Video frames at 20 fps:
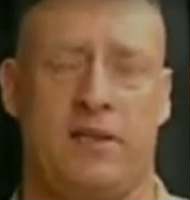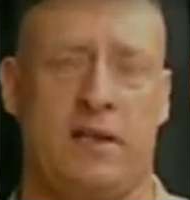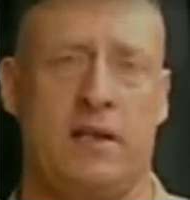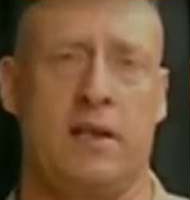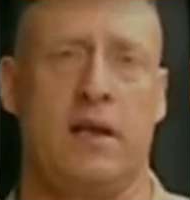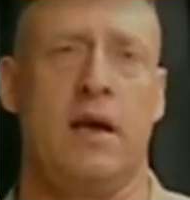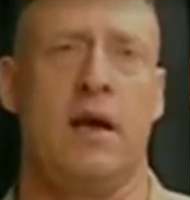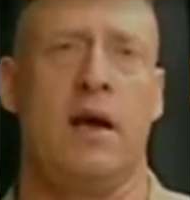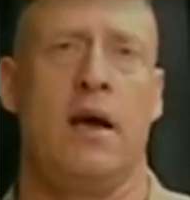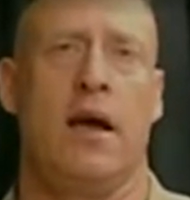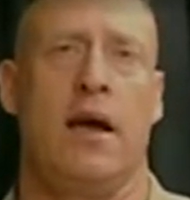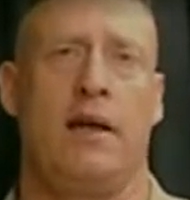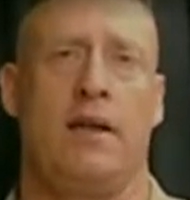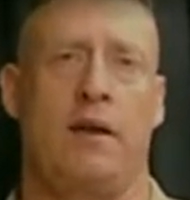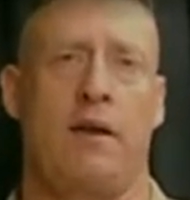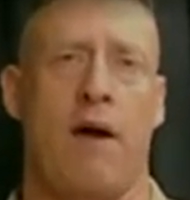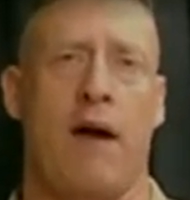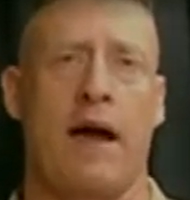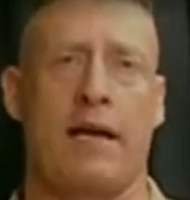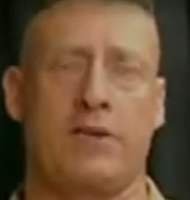And the
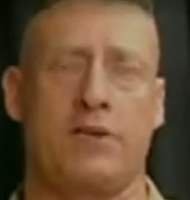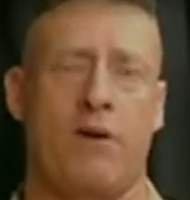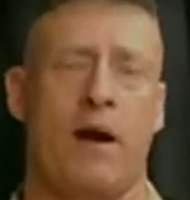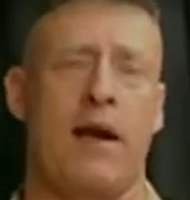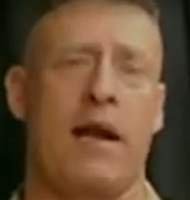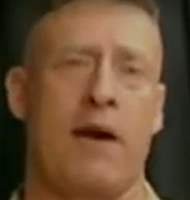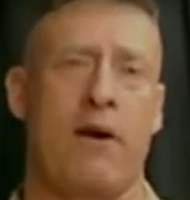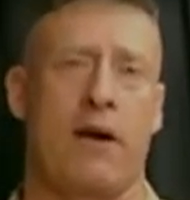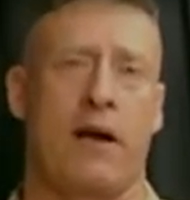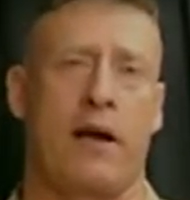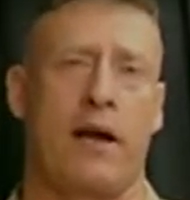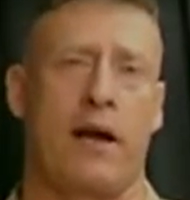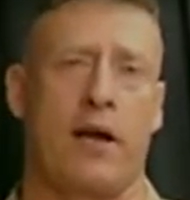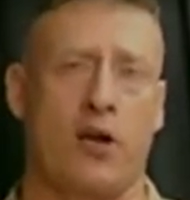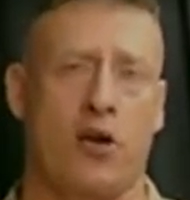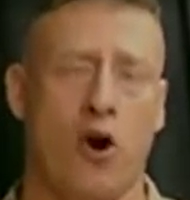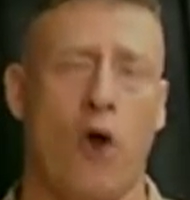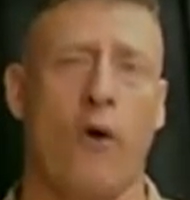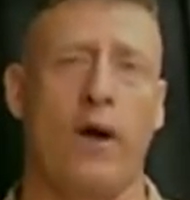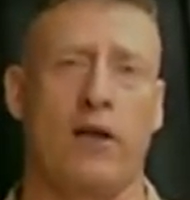Iraqis right now are kind of
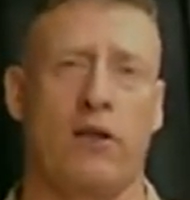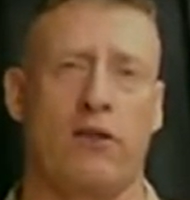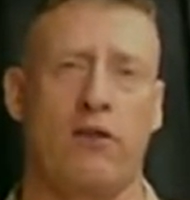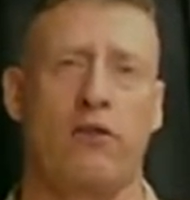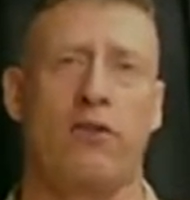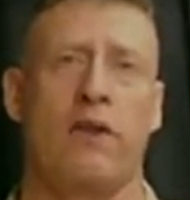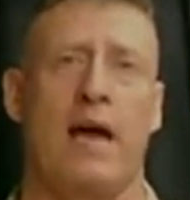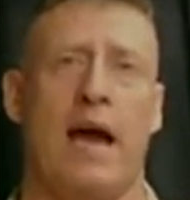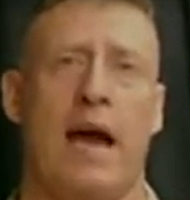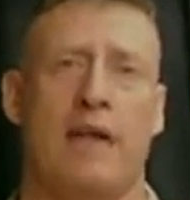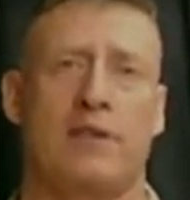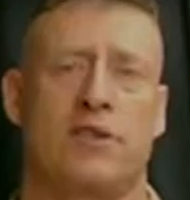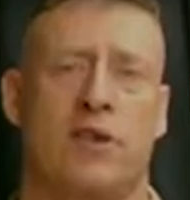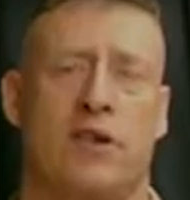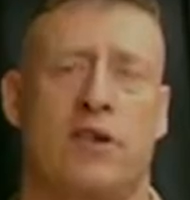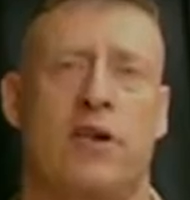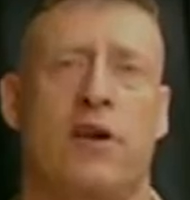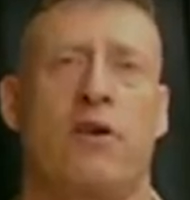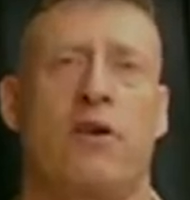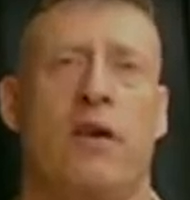going through that
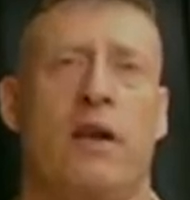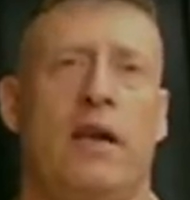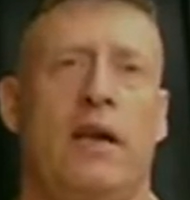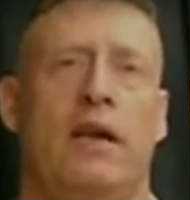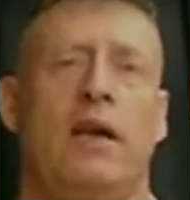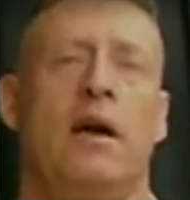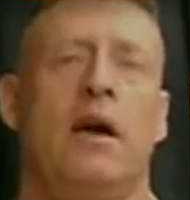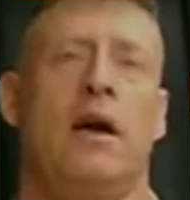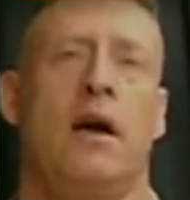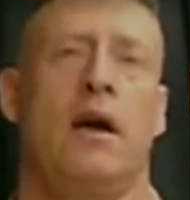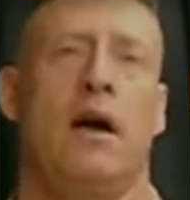security